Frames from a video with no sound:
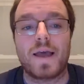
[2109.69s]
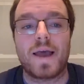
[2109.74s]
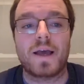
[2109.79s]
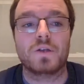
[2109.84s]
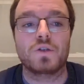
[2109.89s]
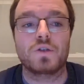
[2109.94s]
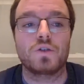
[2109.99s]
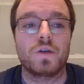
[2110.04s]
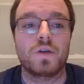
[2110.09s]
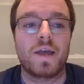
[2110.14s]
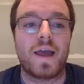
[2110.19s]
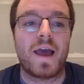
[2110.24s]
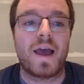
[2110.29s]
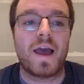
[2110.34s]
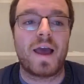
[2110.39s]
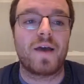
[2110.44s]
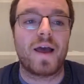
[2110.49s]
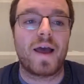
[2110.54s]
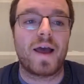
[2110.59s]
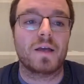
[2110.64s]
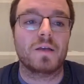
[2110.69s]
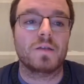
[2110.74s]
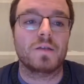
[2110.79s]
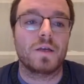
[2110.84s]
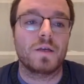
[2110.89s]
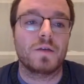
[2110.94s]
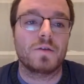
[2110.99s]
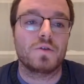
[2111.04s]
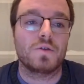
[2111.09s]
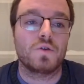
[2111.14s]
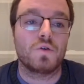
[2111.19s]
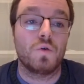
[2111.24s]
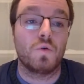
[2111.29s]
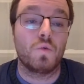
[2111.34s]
actually have access to